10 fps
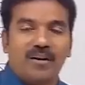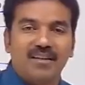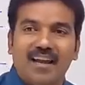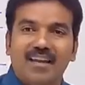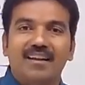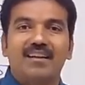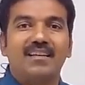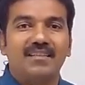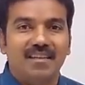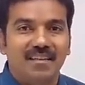properties,
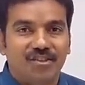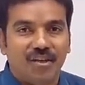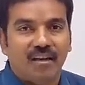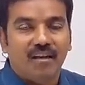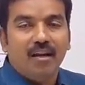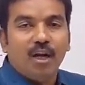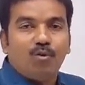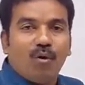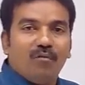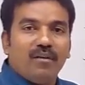I can easily
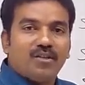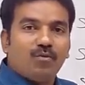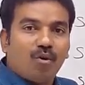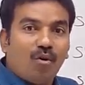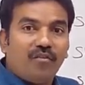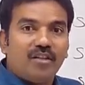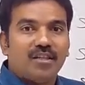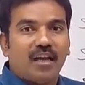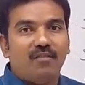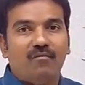say 12 is one
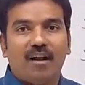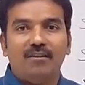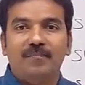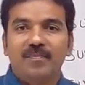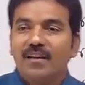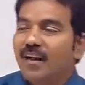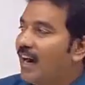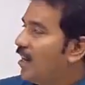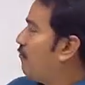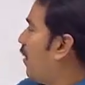of its eigenvalue
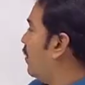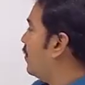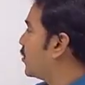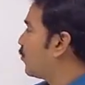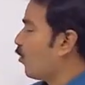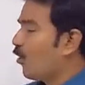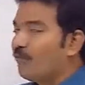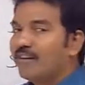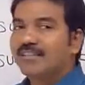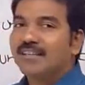and 5 is
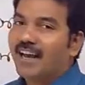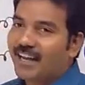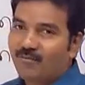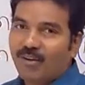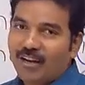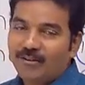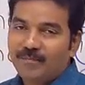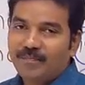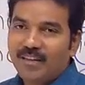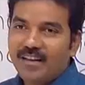one of its
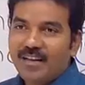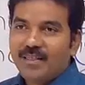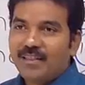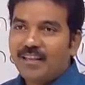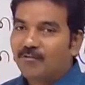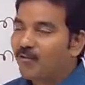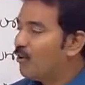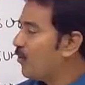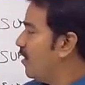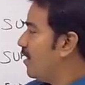eigenvalue.
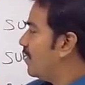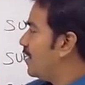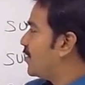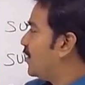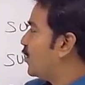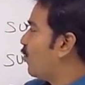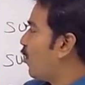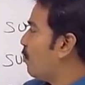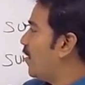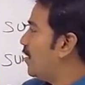Therefore, this
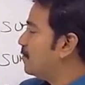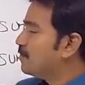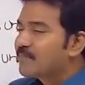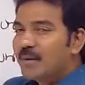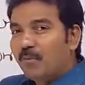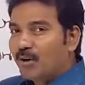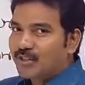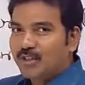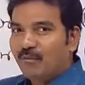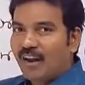need not be
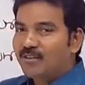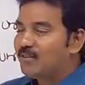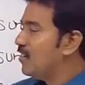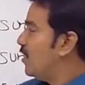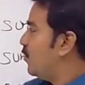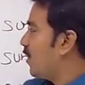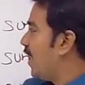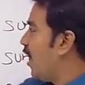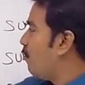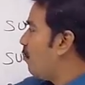positive value.
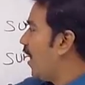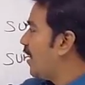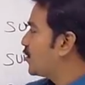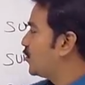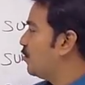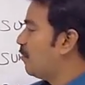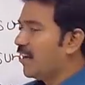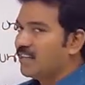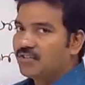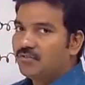You can have minus
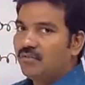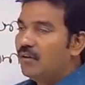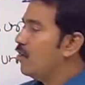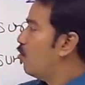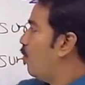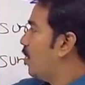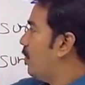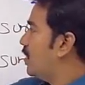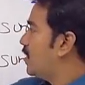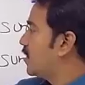2, minus 2,
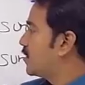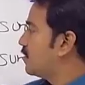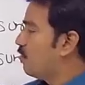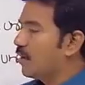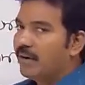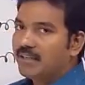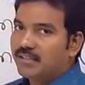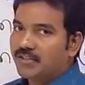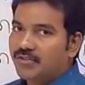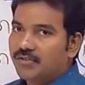1 by 6,
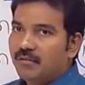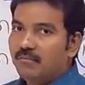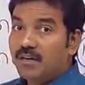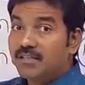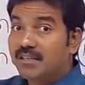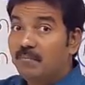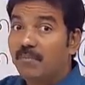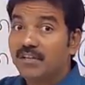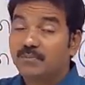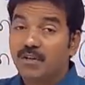1 by 6. But
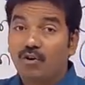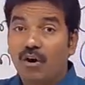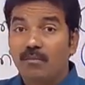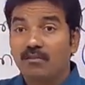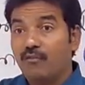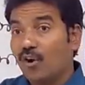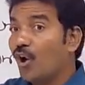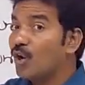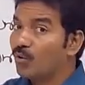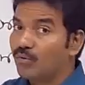sum must be common
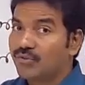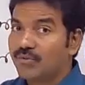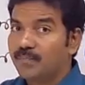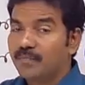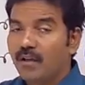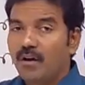for all rows